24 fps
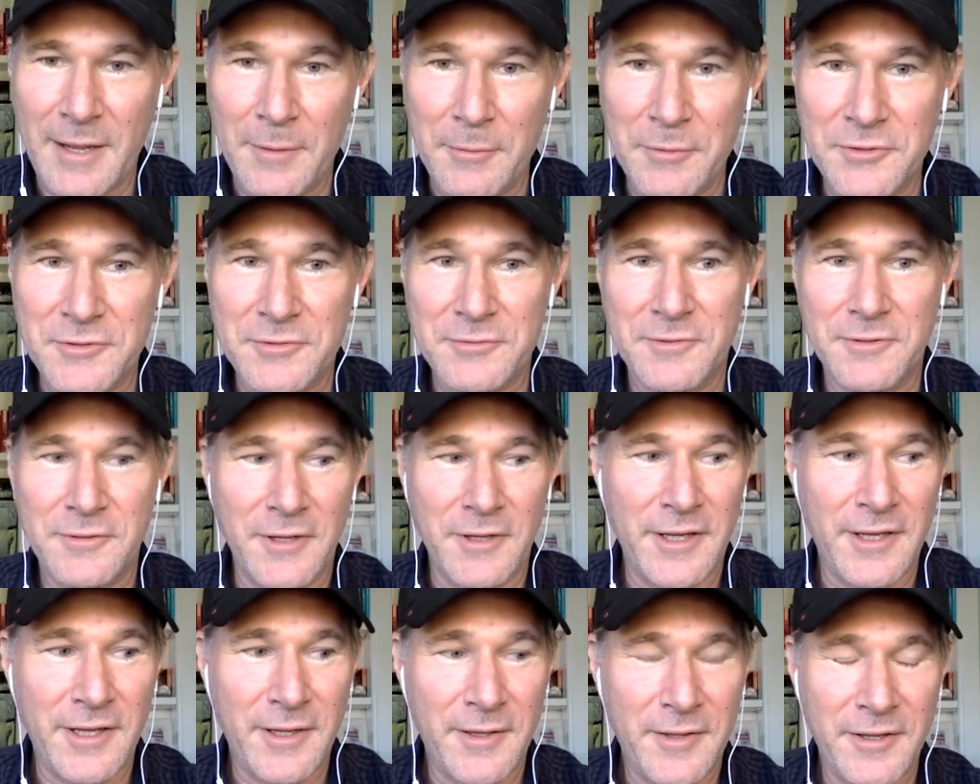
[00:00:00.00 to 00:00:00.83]
I was
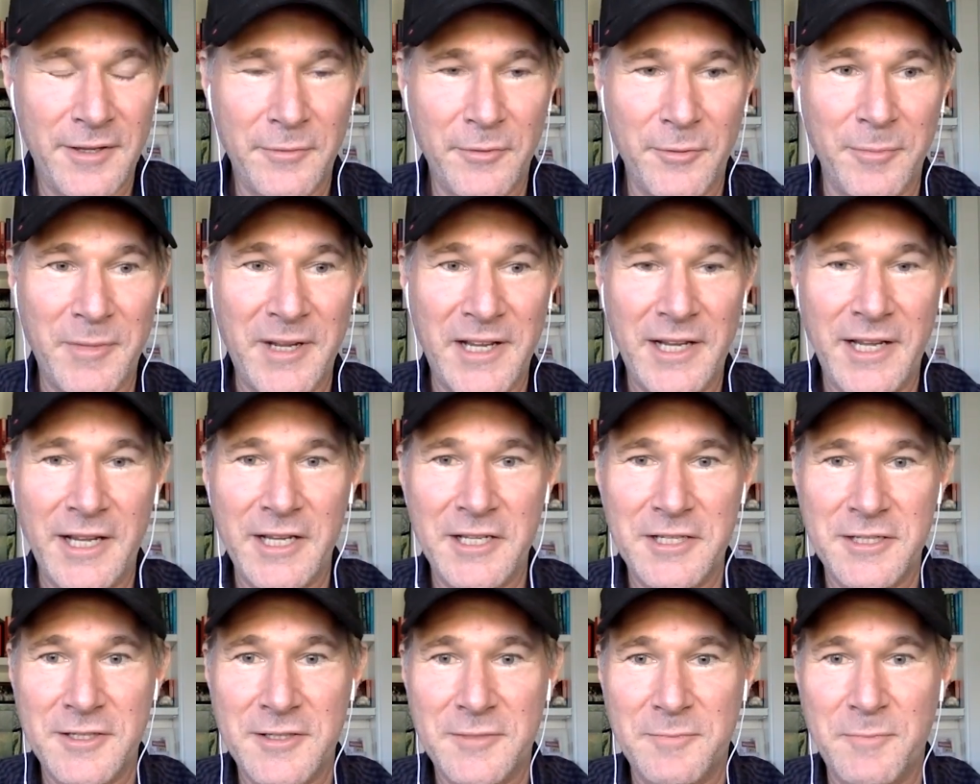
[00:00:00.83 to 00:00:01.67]
uh, they were my
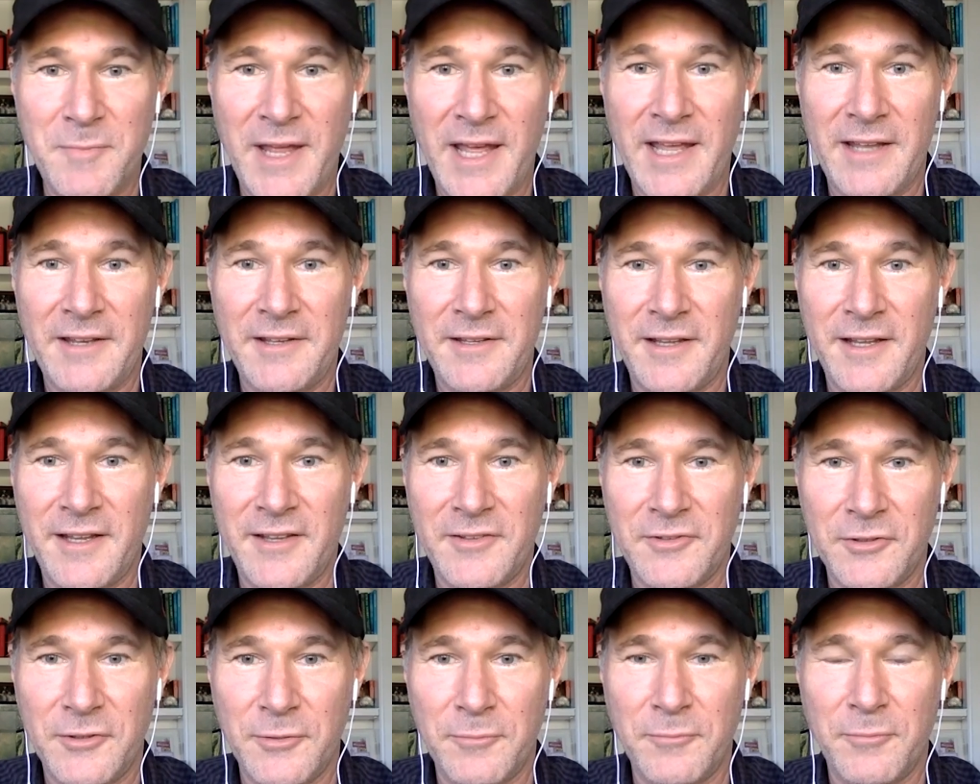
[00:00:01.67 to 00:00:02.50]
agents. Matt
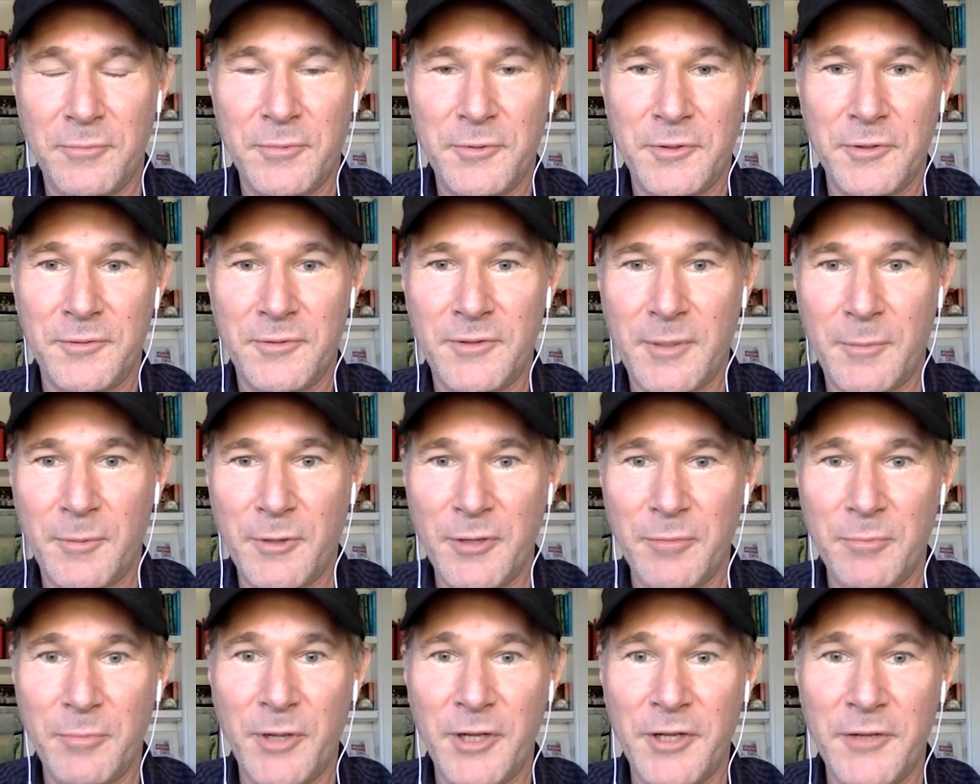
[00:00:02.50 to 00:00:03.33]
has a good, good couple
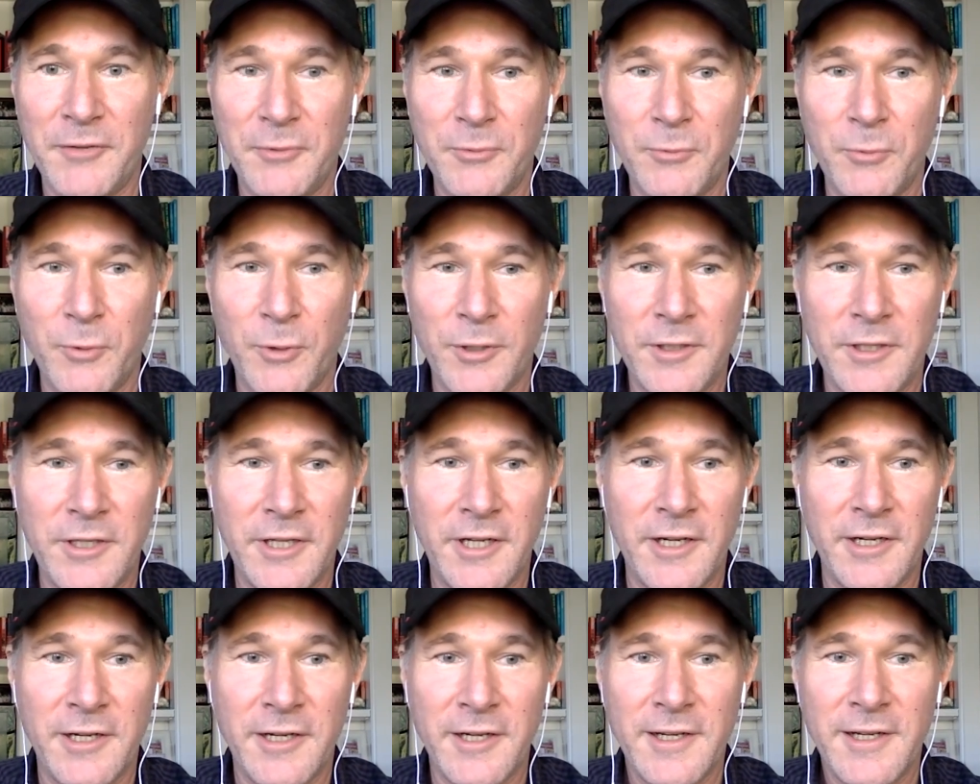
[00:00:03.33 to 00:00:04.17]
good buddies who worked
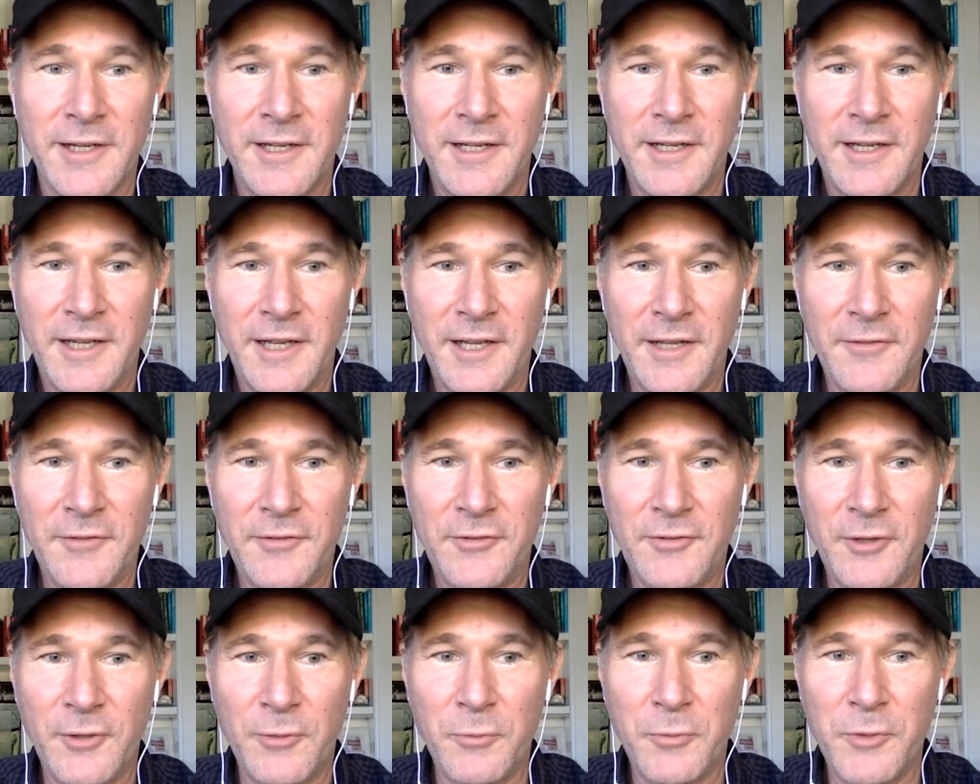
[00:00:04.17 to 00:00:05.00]
there, and
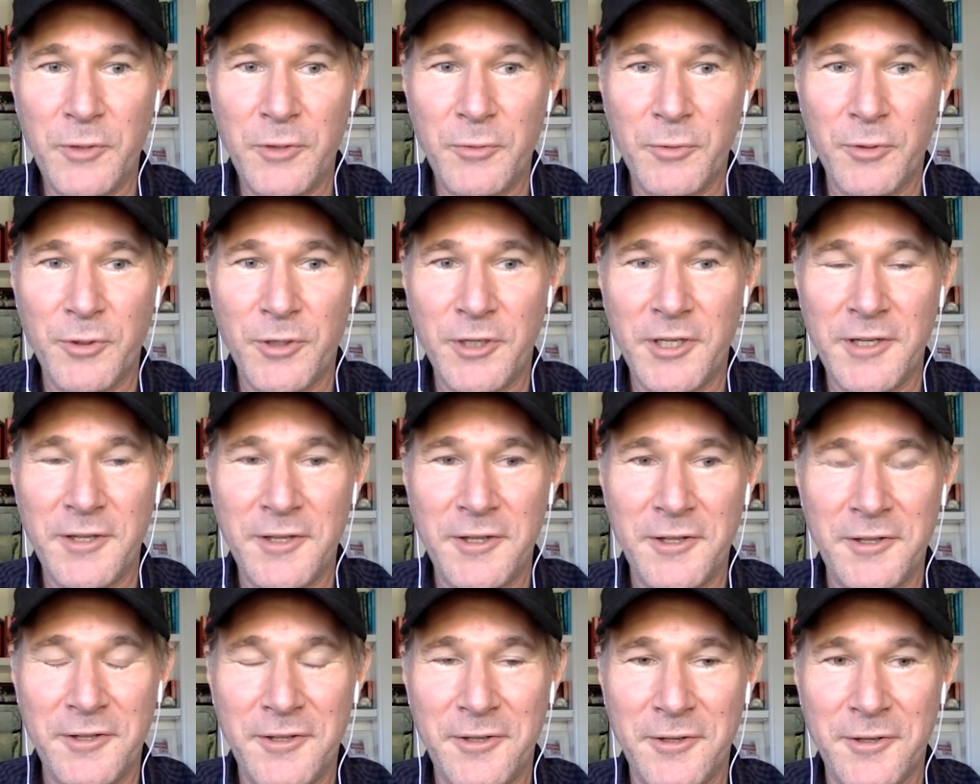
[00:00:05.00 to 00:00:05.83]
so we were
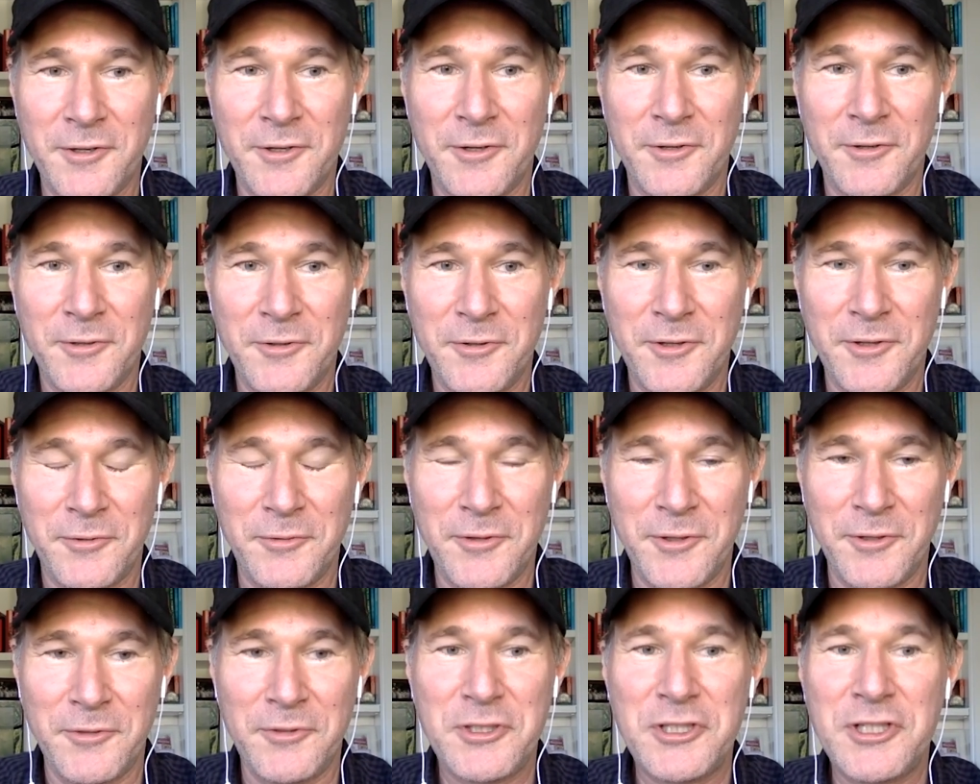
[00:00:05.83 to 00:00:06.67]
in their the,
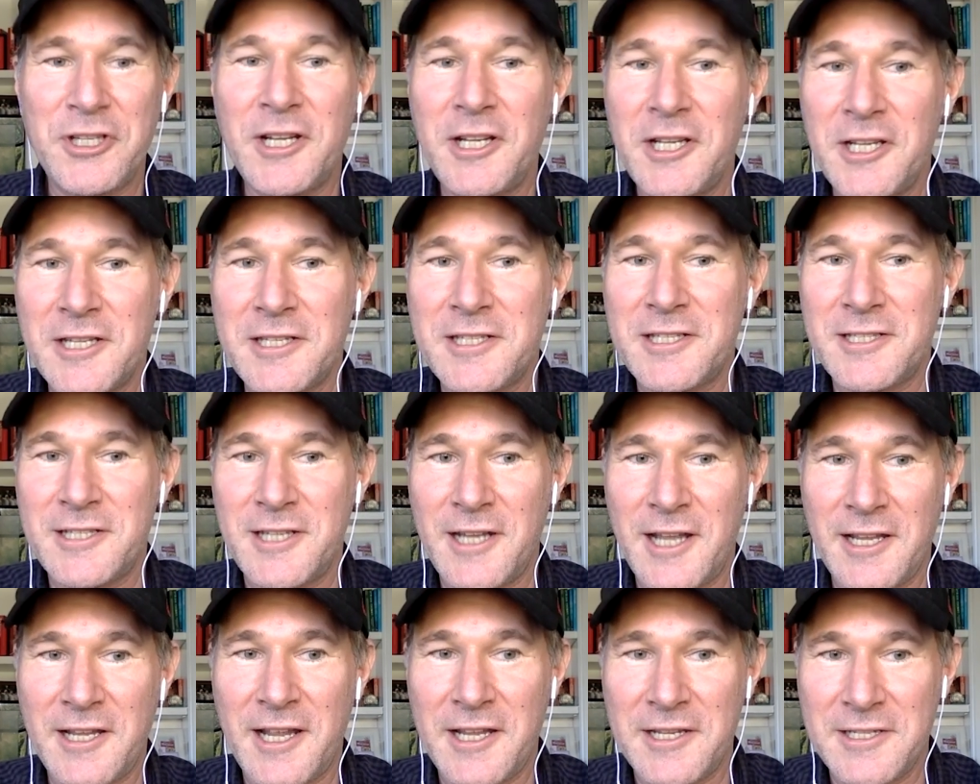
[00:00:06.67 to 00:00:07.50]
the shittiest
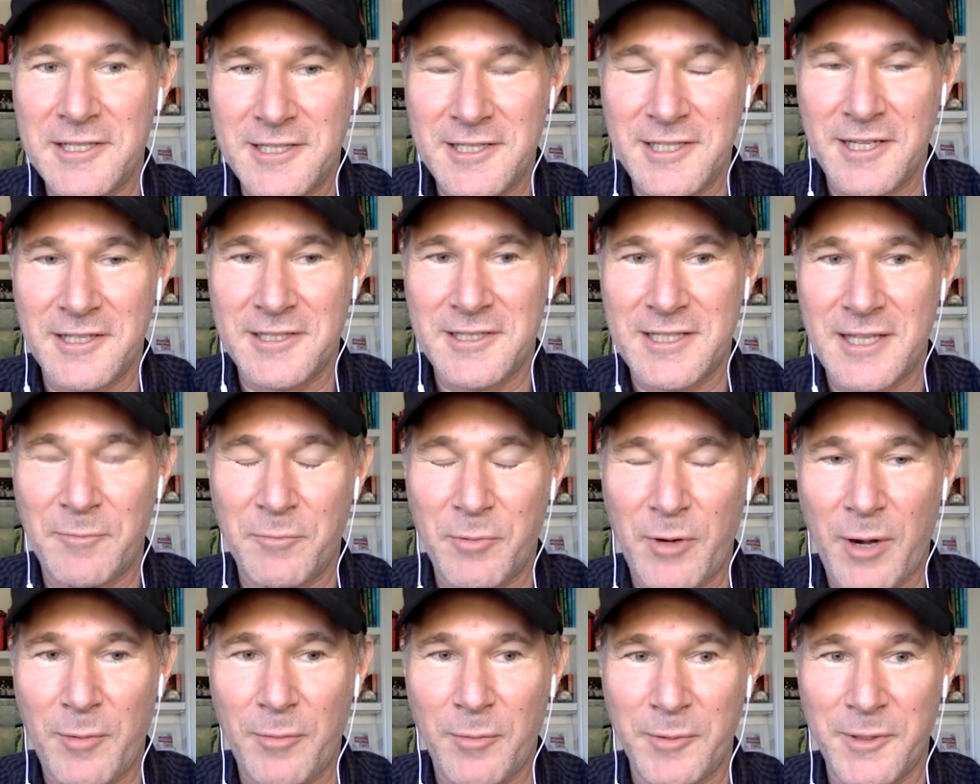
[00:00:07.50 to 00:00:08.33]
C A A seats they
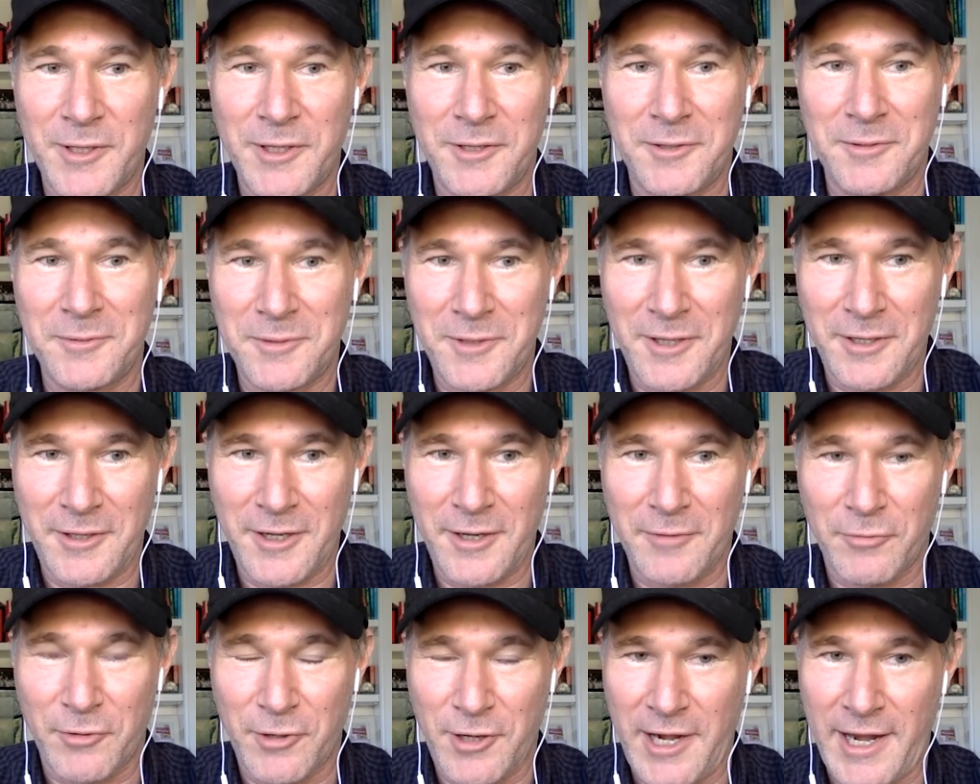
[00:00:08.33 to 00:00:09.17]
probably
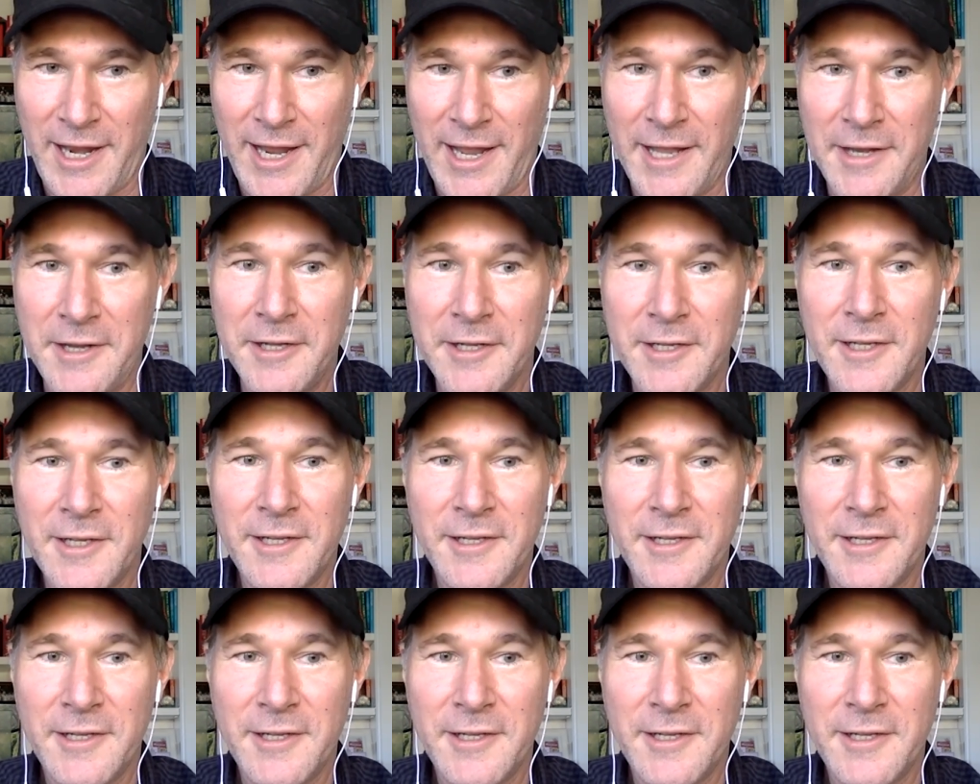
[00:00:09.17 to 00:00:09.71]
ever had.